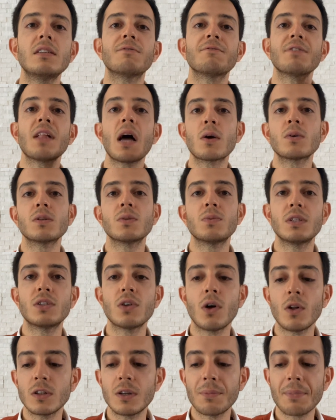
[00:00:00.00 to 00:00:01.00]
flowers we
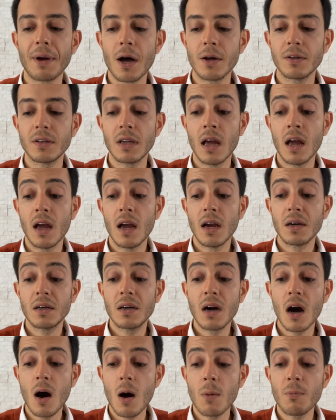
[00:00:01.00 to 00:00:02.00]
talk about
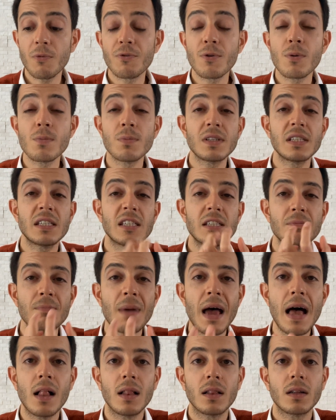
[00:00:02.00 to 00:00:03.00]
come from the
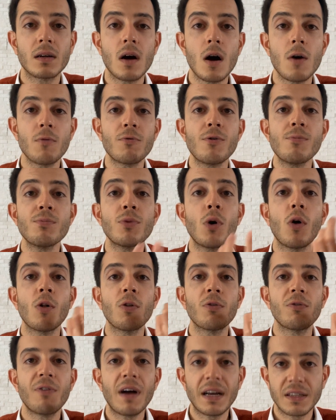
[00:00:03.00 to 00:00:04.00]
smell, come from the
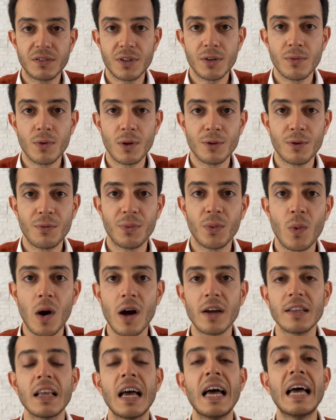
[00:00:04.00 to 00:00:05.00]
olfactory world of the
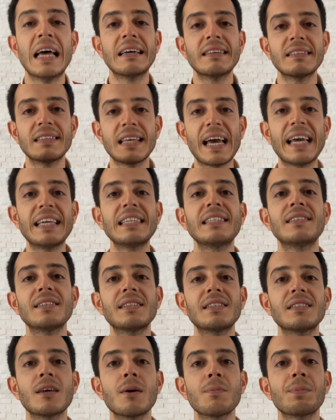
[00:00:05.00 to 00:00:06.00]
wine. Taste is
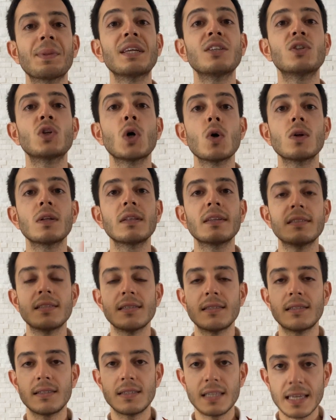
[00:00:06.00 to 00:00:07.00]
something totally
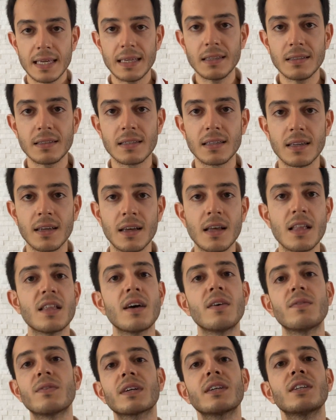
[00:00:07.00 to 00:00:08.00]
distinct
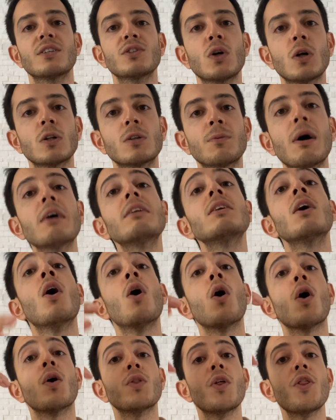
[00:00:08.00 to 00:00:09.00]
that we're going to talk about
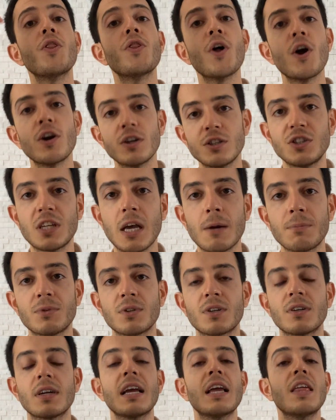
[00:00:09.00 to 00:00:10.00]
on the third
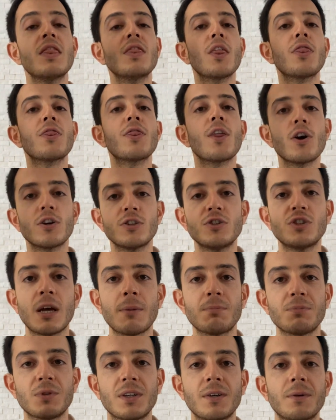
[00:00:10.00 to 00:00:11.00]
chapter, in the third
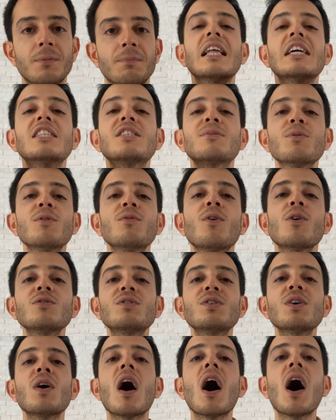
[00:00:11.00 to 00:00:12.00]
chapter. Let's move on
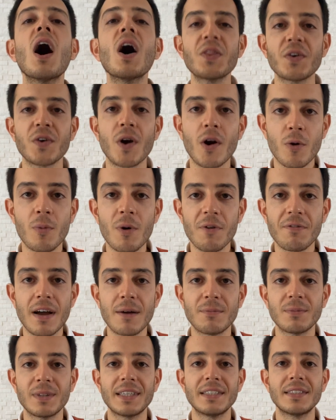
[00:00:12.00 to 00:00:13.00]
to other aroma
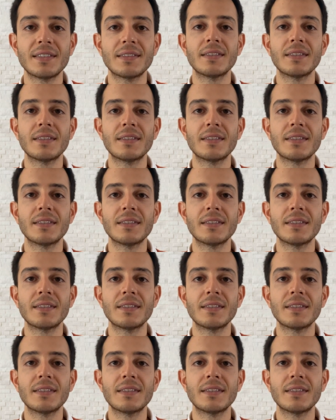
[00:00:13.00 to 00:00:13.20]
families.